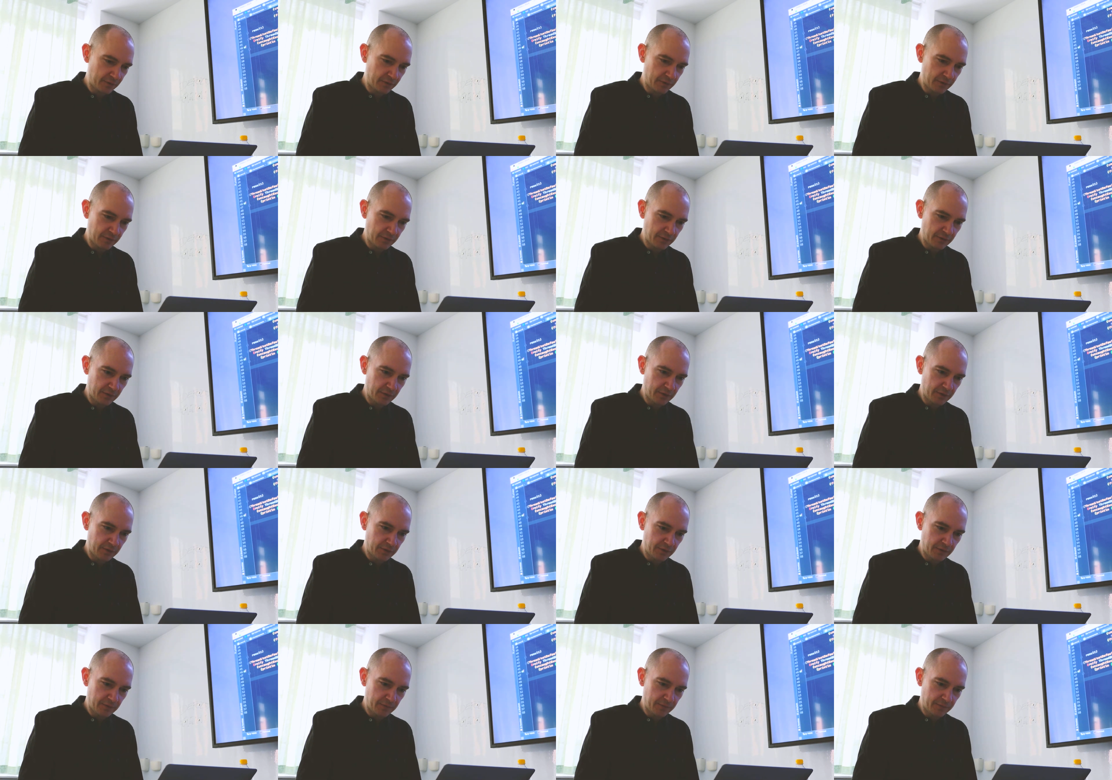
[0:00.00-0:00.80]

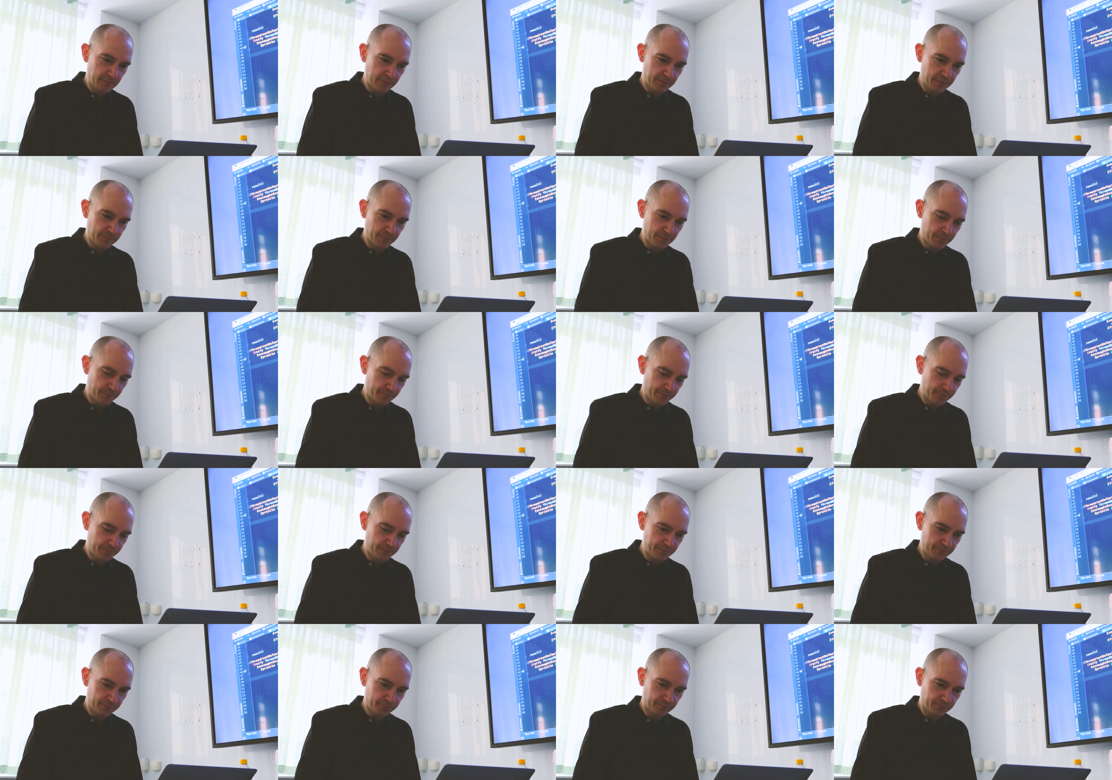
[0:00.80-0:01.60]

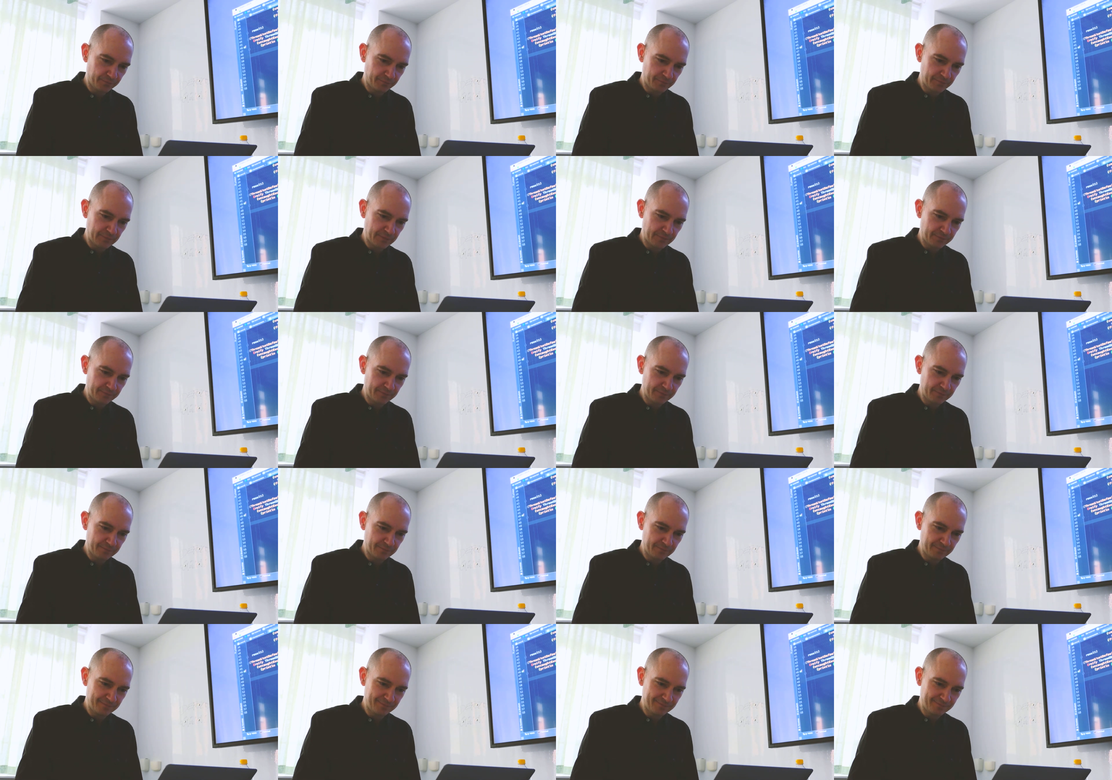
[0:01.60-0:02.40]

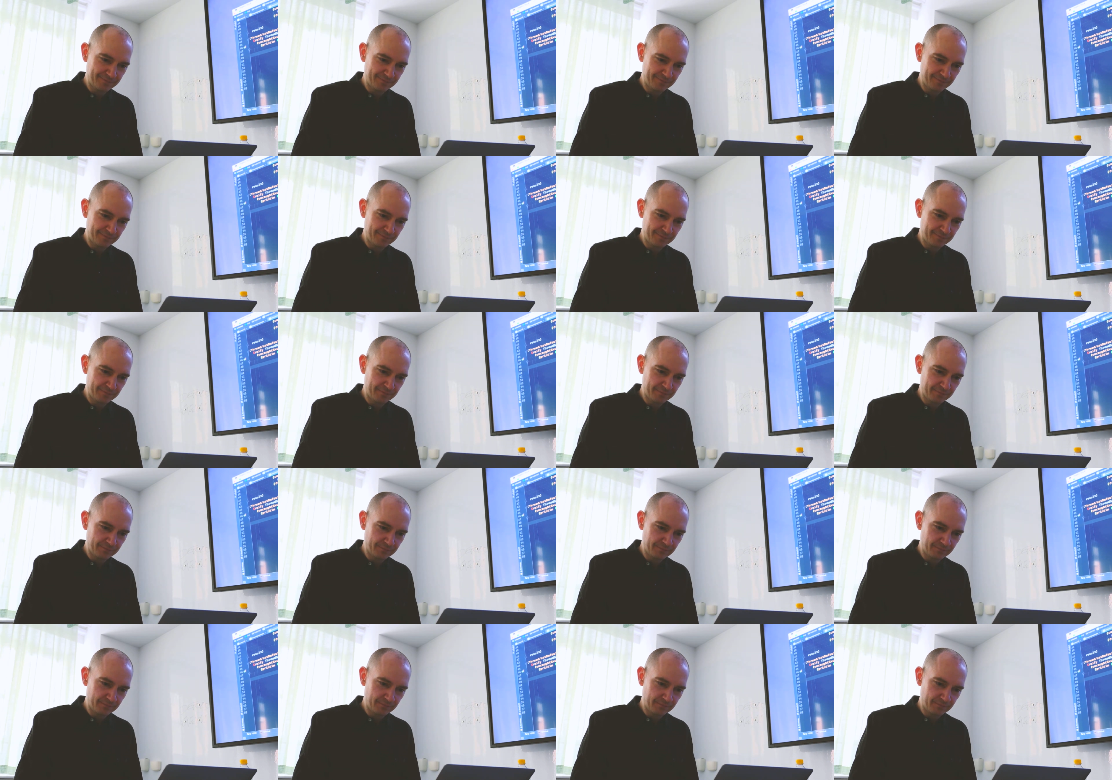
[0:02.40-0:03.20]
[no speech]